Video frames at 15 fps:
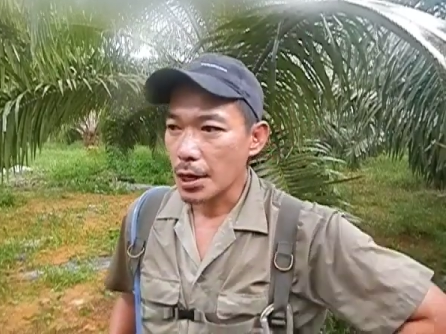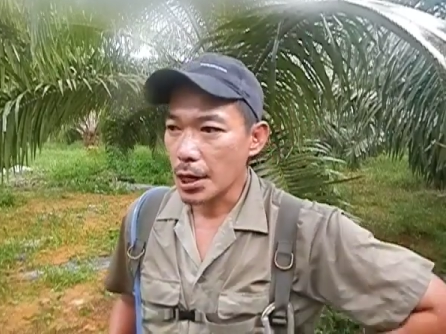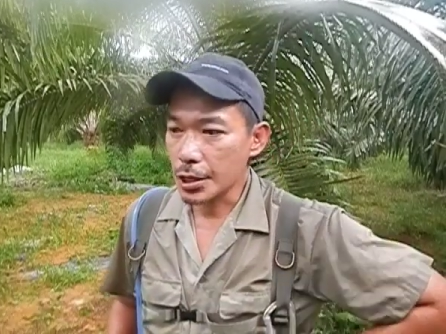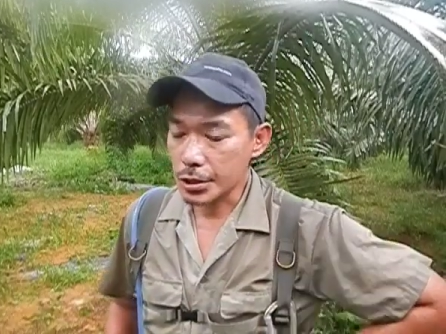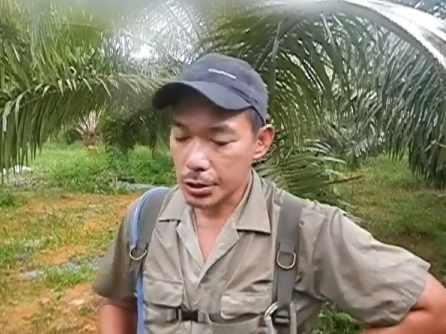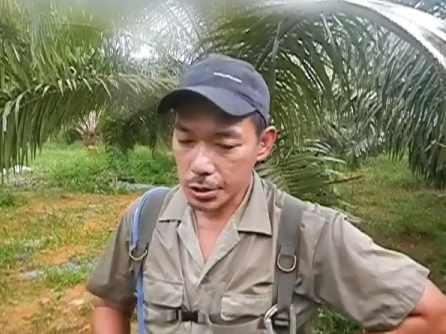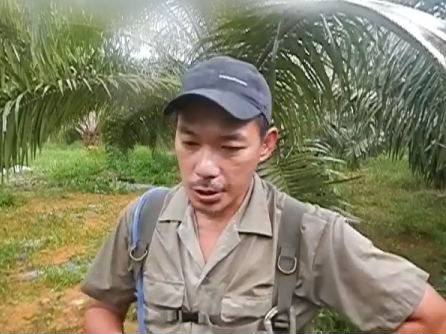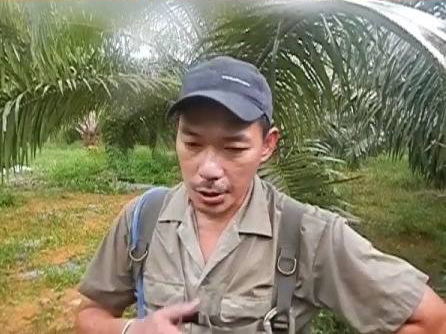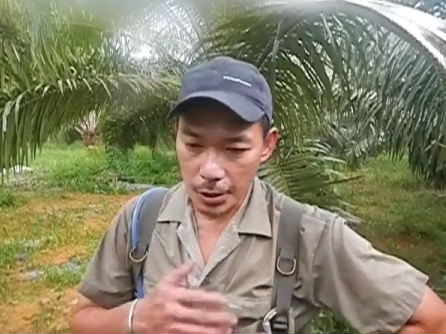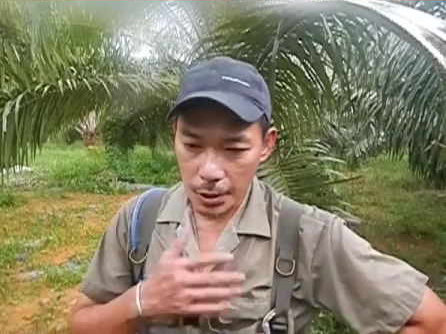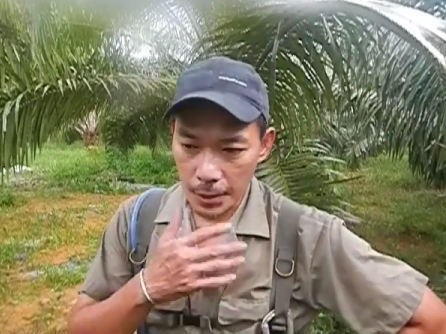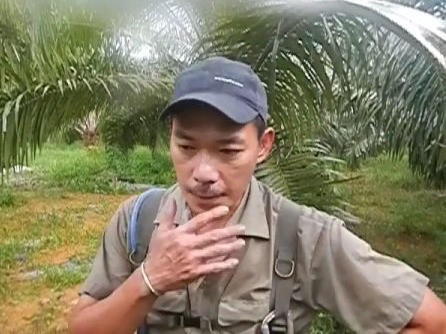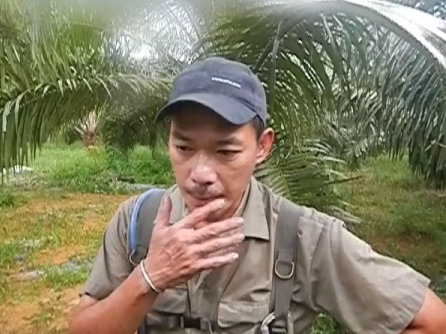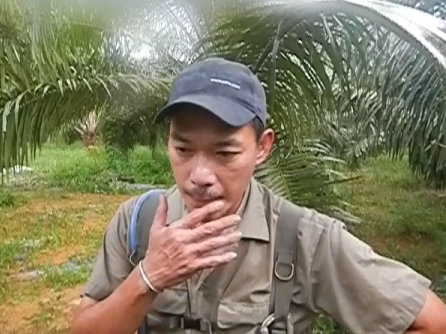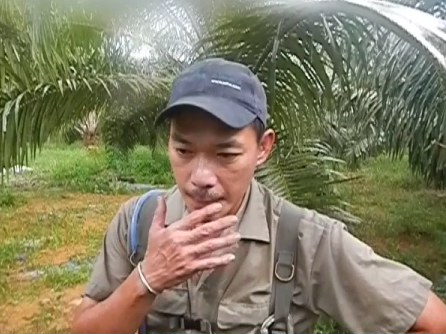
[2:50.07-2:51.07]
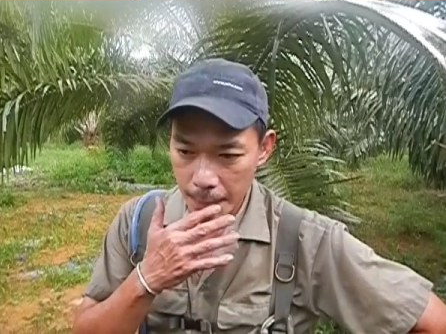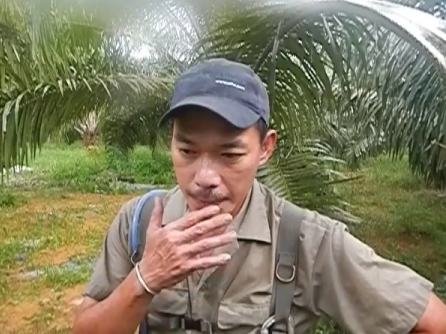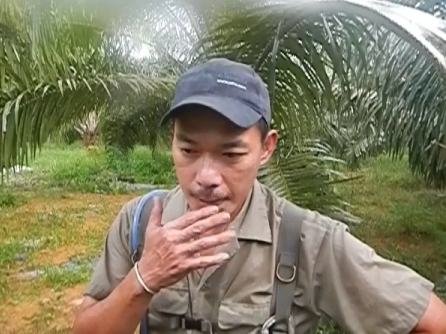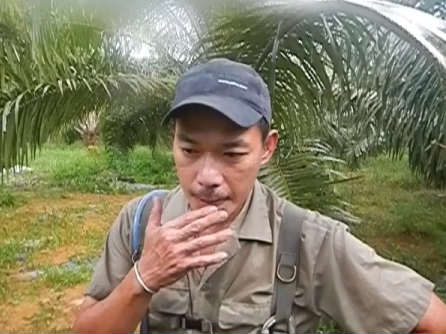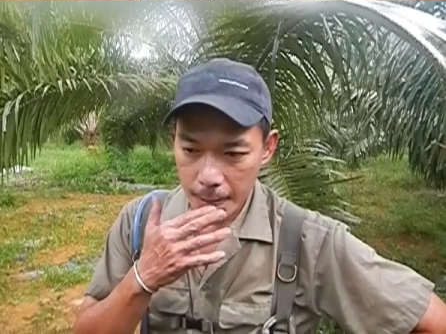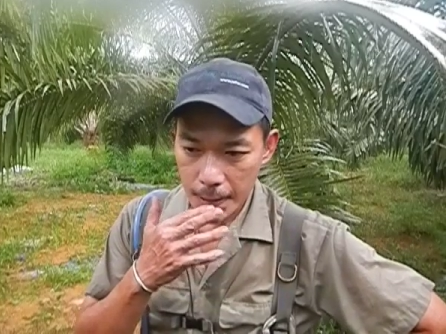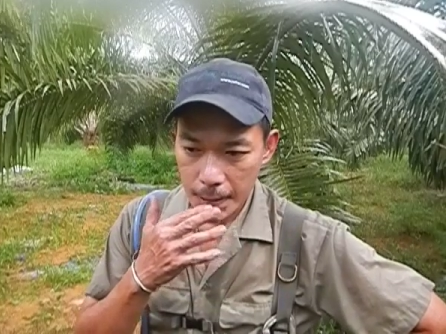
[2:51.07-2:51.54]
as
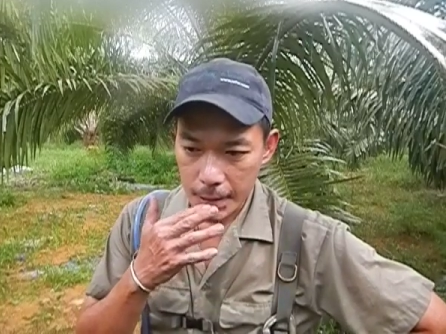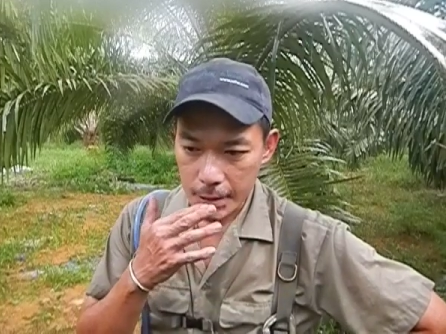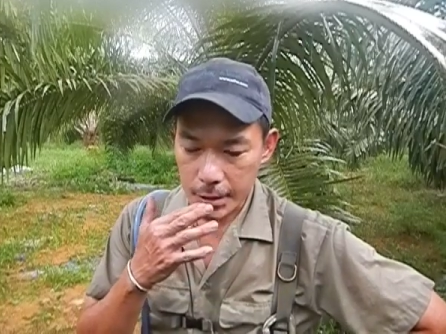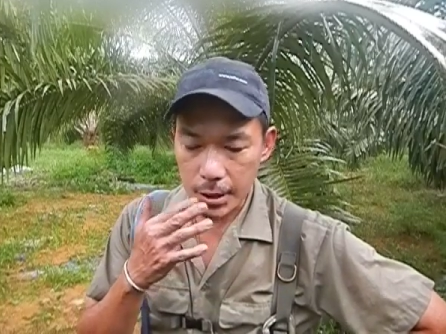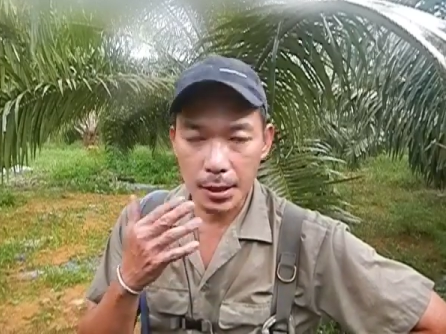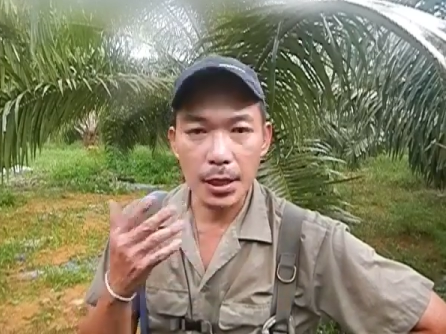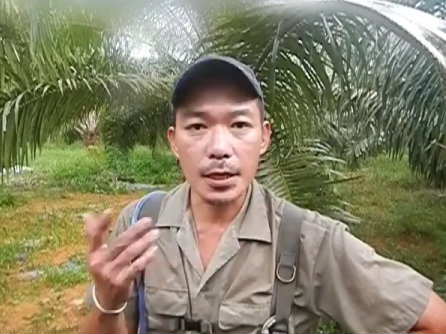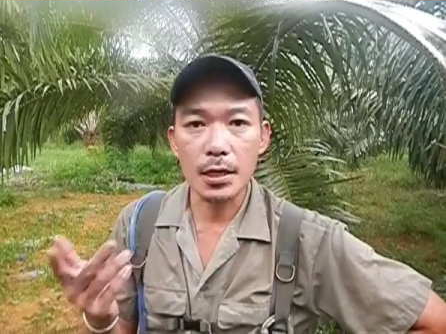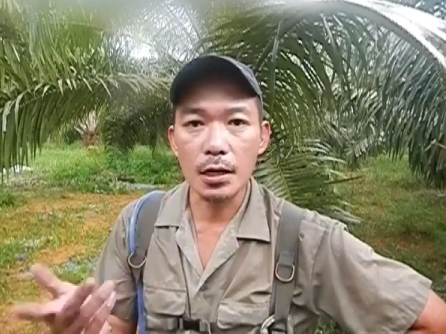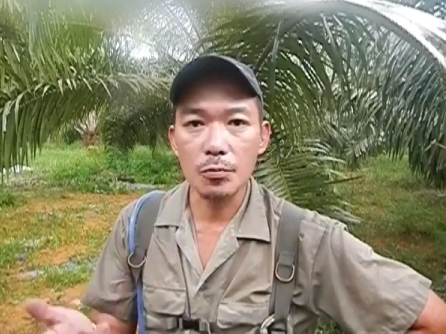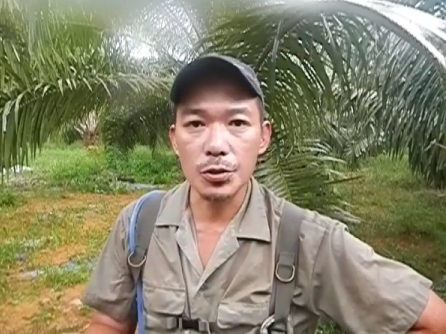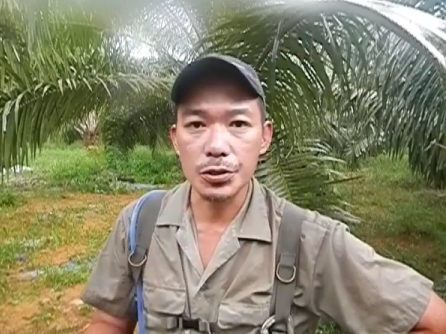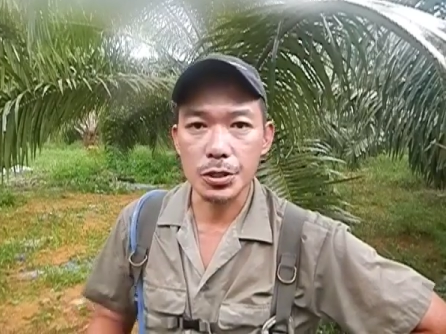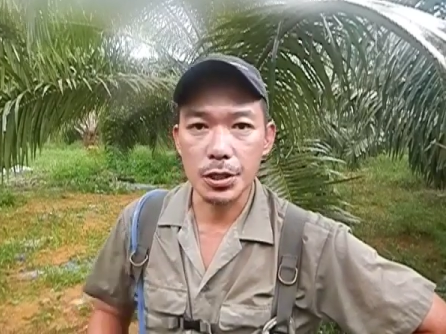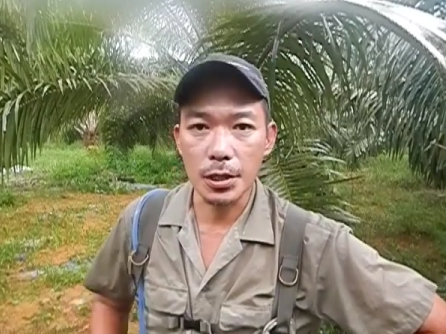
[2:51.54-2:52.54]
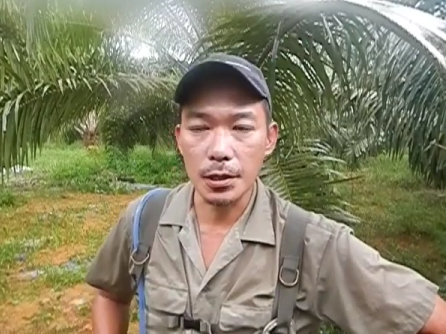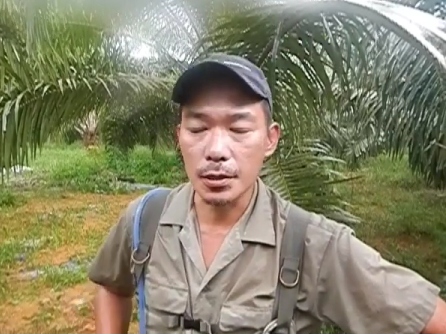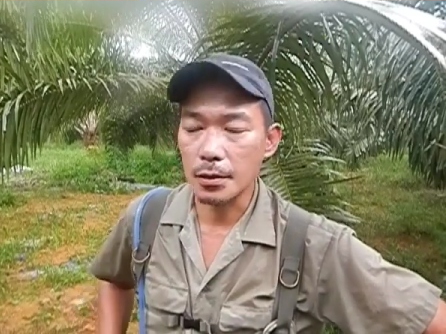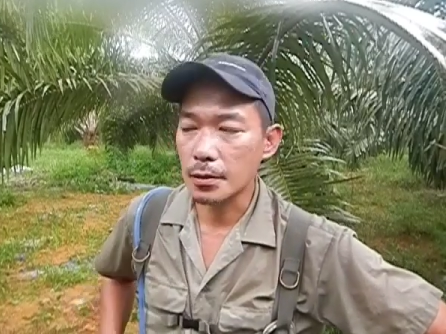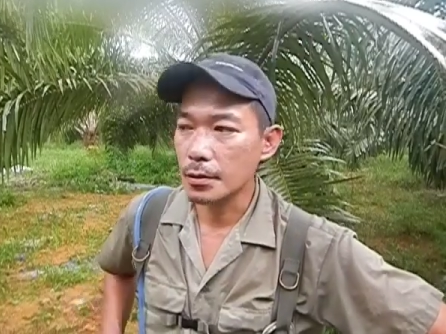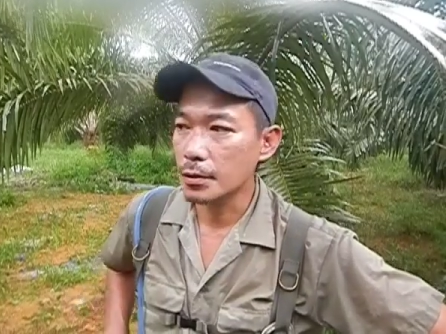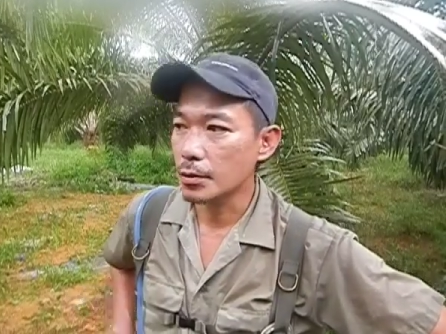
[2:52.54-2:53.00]
Seneca would say,